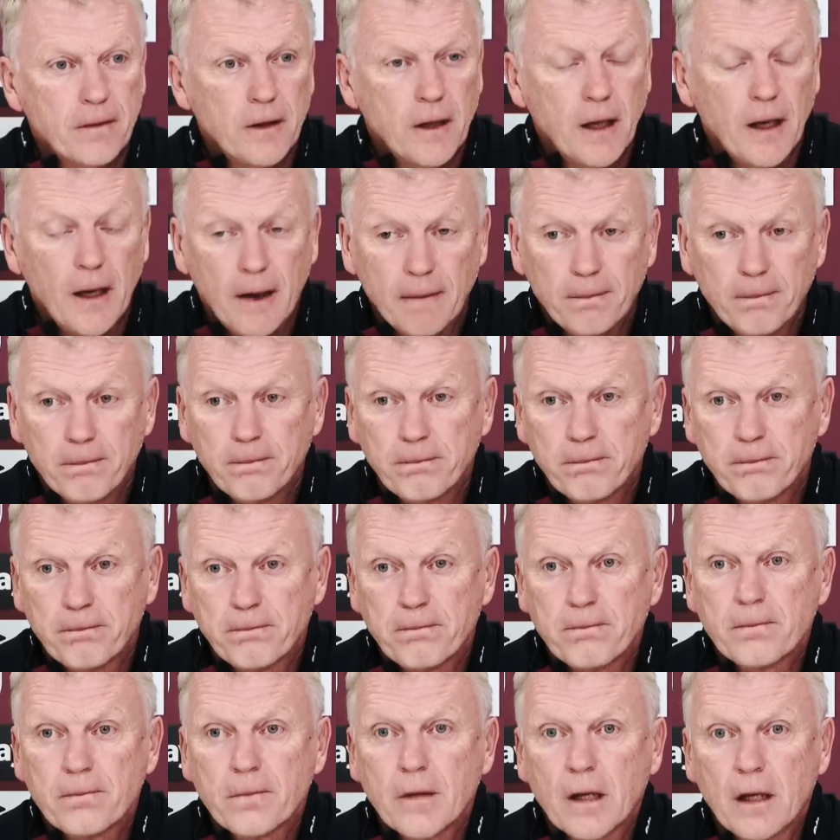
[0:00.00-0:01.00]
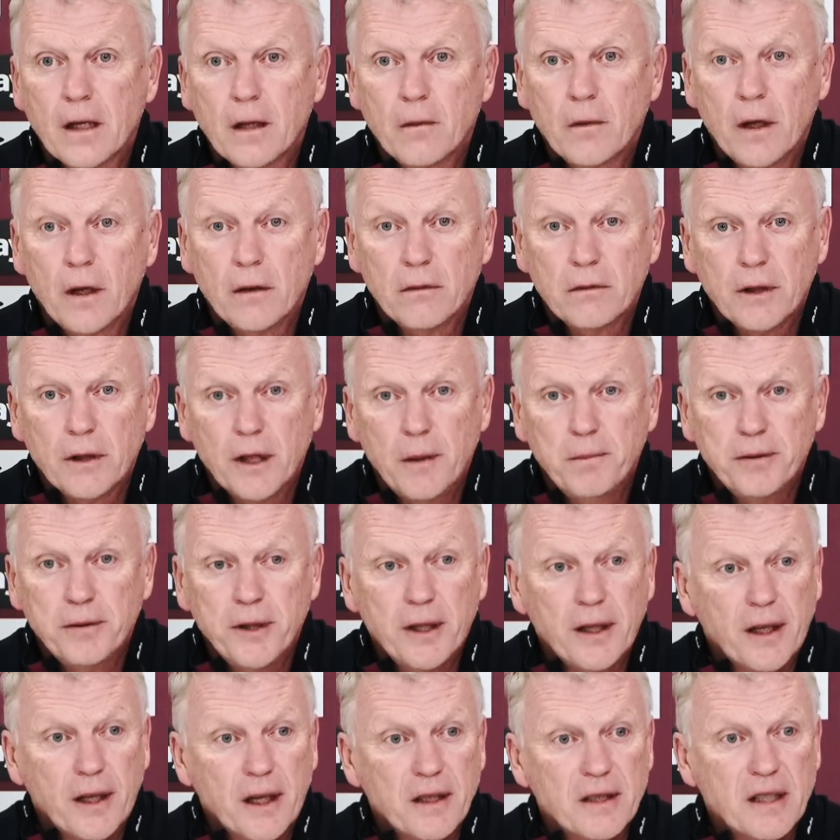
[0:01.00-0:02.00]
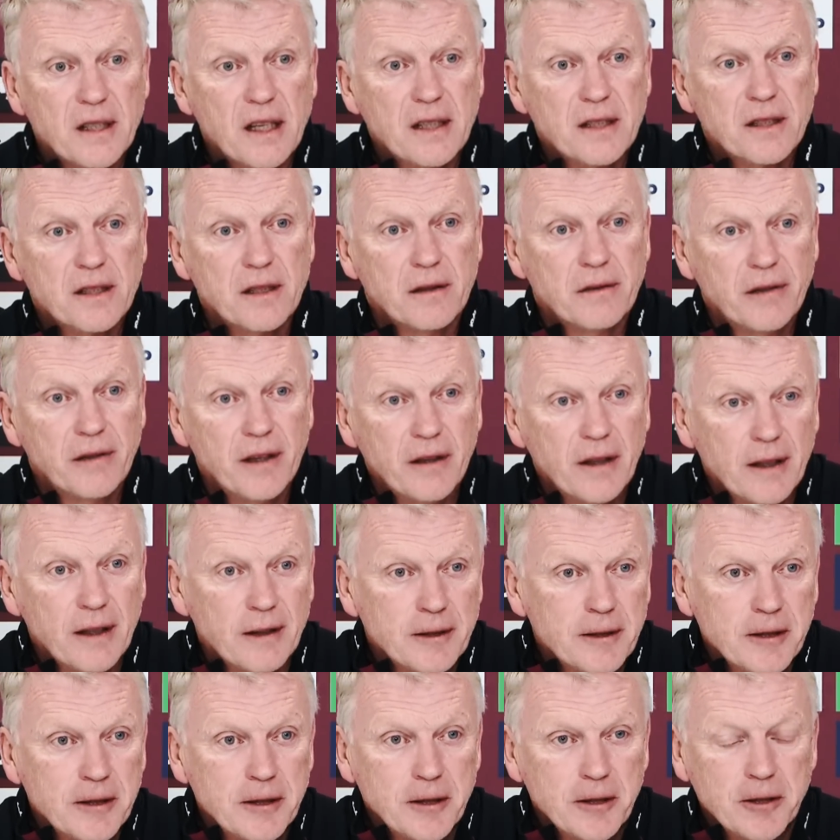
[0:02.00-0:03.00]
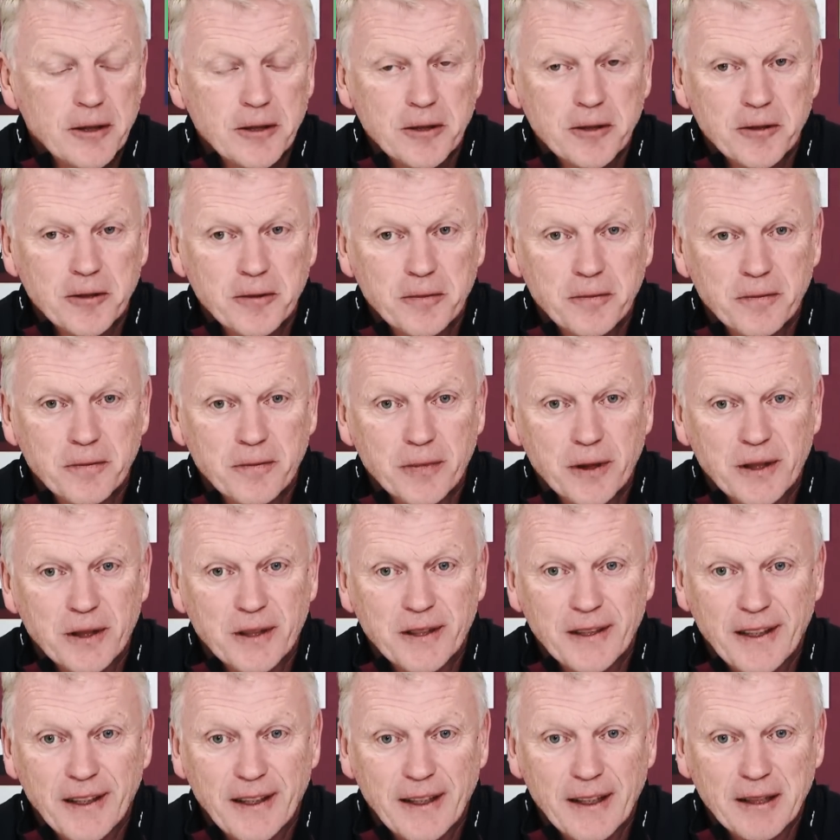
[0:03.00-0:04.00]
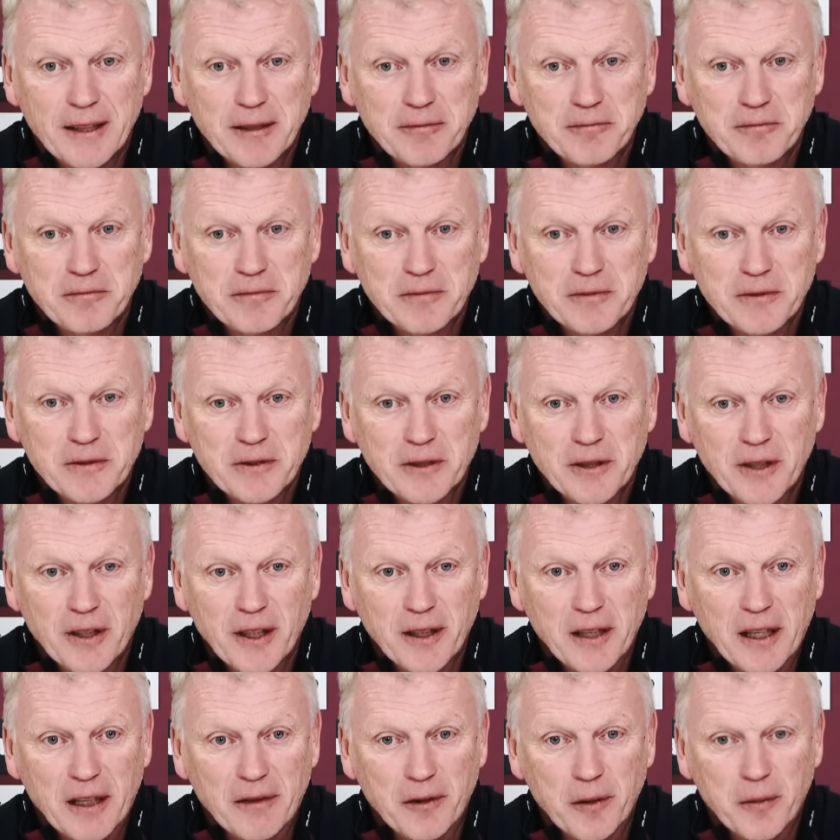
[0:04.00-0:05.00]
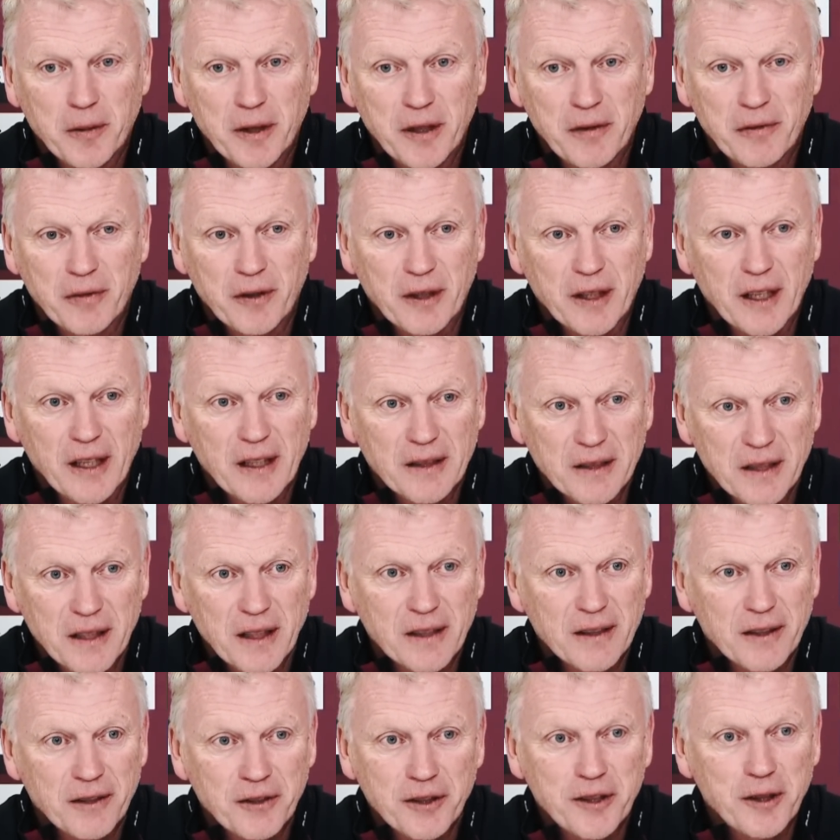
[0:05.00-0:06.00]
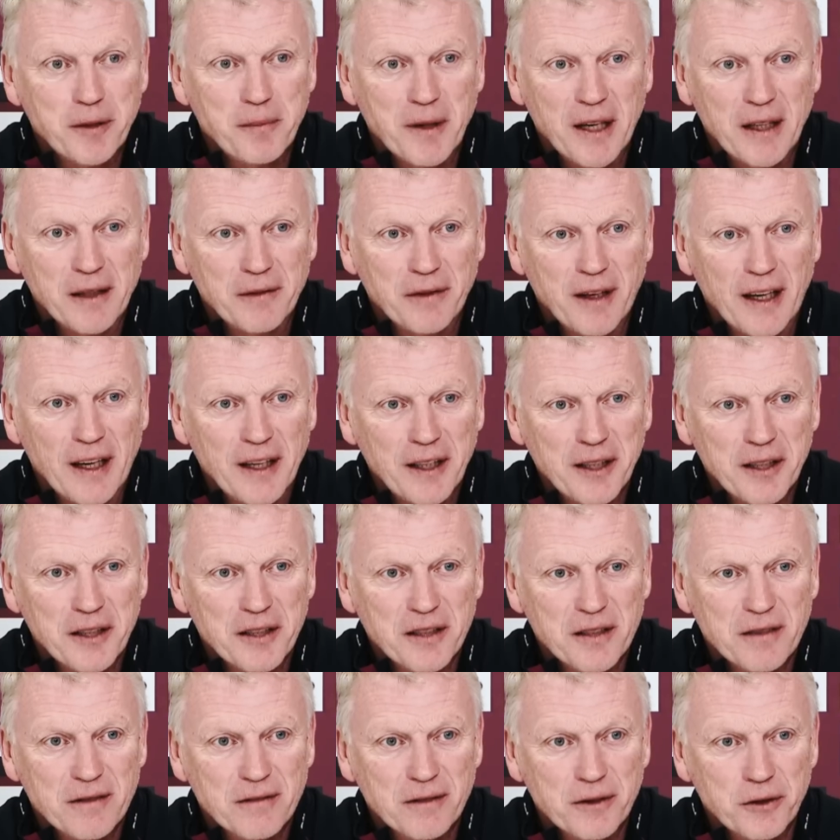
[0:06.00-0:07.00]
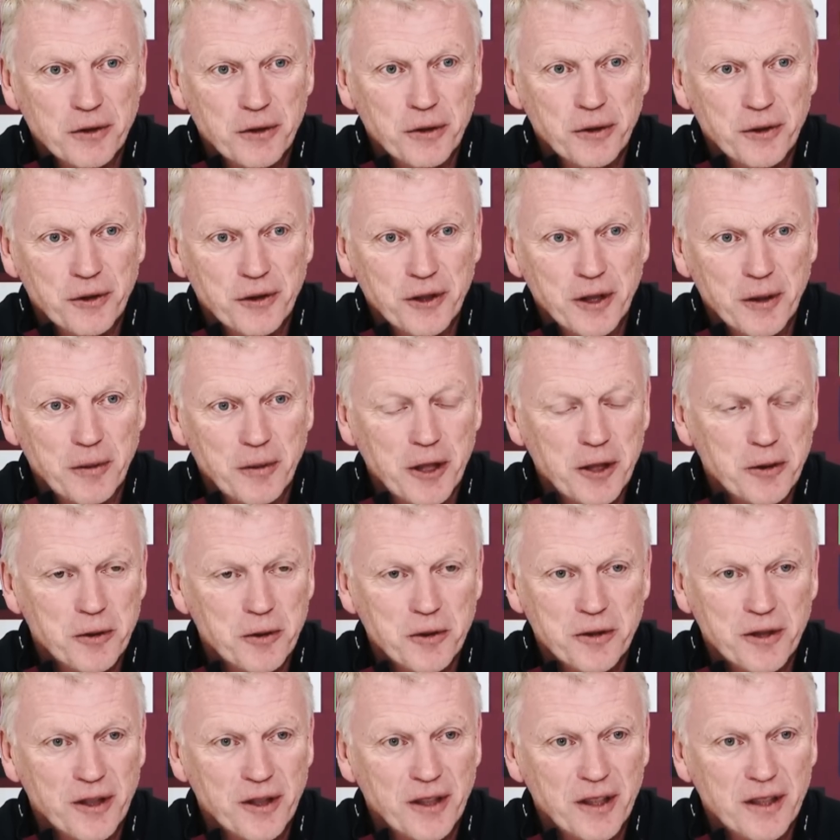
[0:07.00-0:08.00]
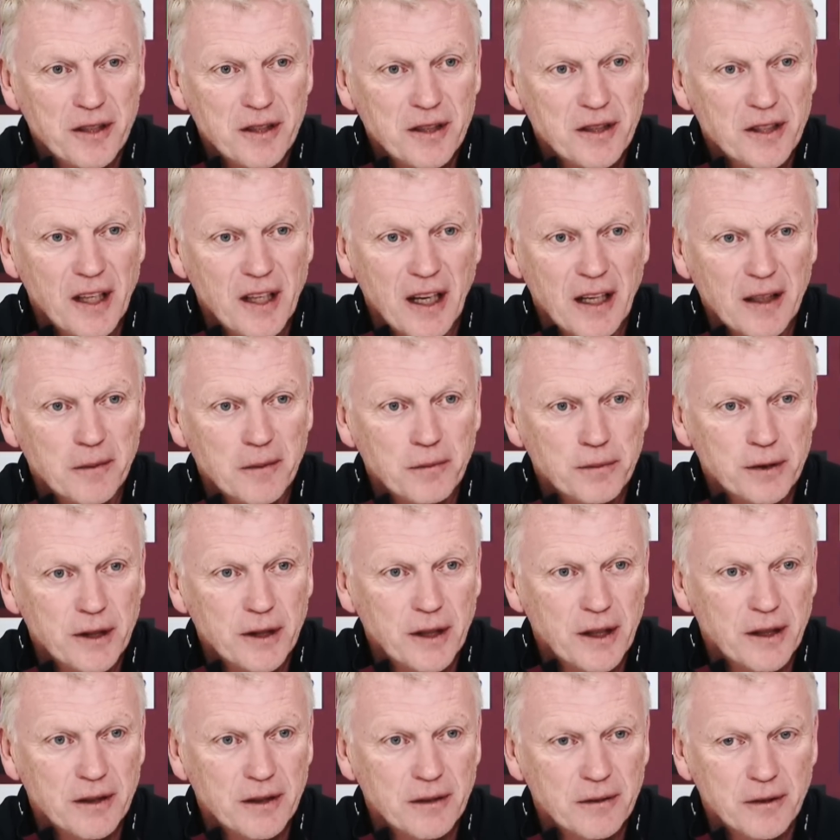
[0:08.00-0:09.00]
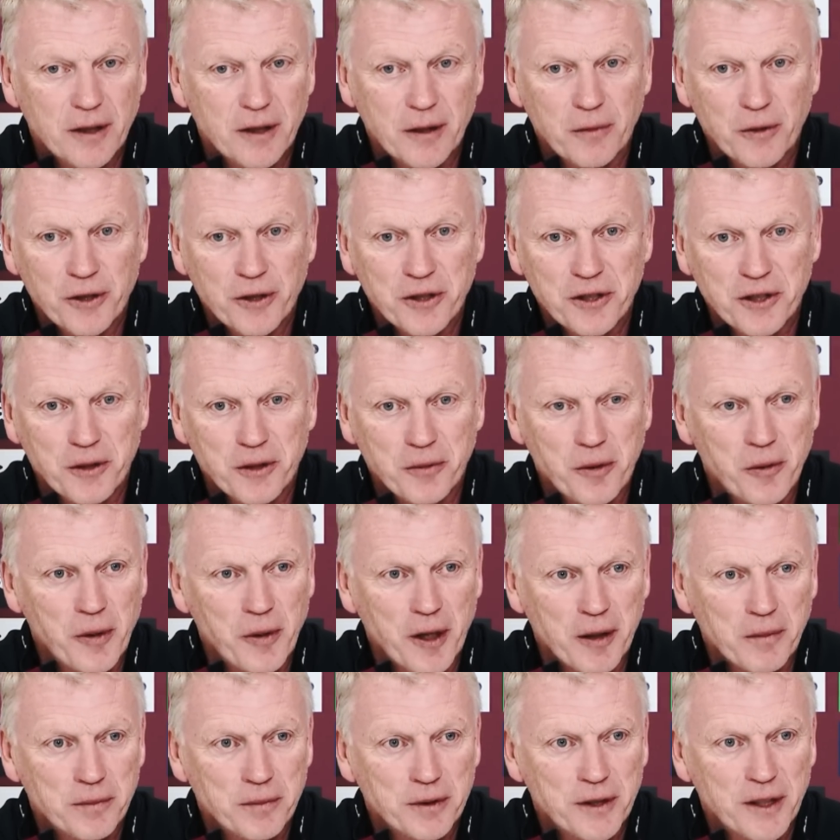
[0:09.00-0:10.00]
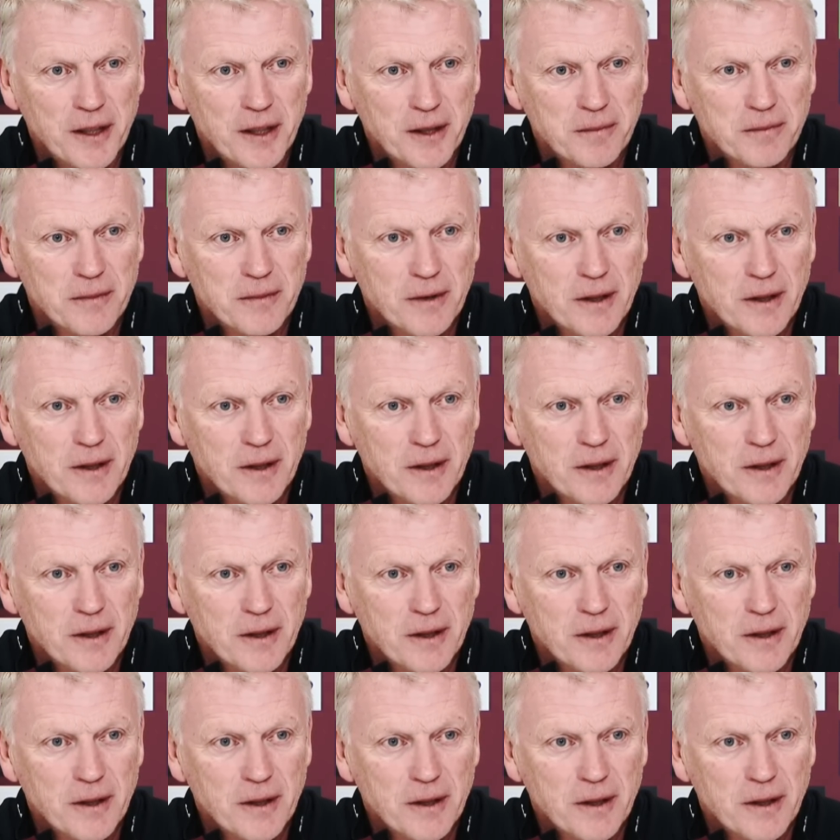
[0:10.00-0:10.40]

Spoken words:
Yeah. Well, he played against Aston Villa, but I think everybody forgets he had a really bad virus for 2 or 3 weeks, which is the reasons he hadn't played. It wasn't that we weren't playing him.